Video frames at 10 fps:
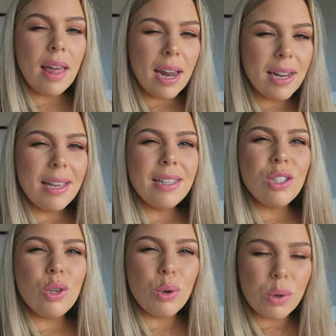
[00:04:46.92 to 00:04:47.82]
That
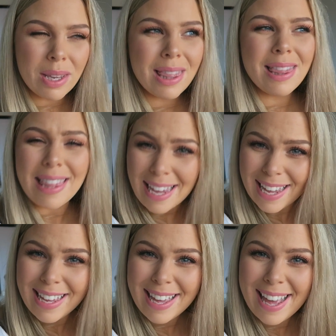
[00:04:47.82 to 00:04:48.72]
is good
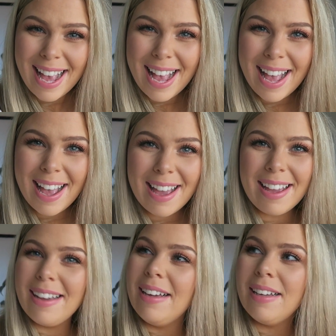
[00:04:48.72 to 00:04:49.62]
thinking.
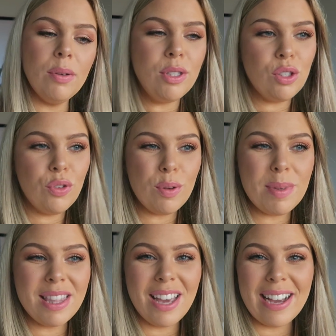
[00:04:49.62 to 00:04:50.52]
I was just
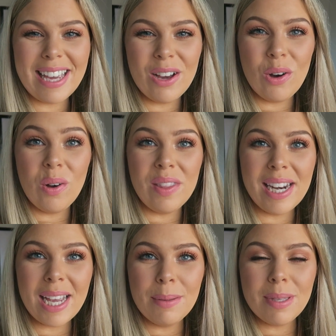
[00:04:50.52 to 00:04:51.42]
filming the IKEA haul and
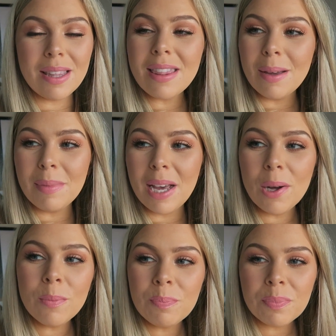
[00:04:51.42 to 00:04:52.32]
then it came to the
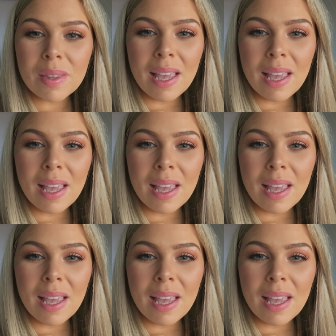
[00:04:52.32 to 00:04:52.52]
thumbnail.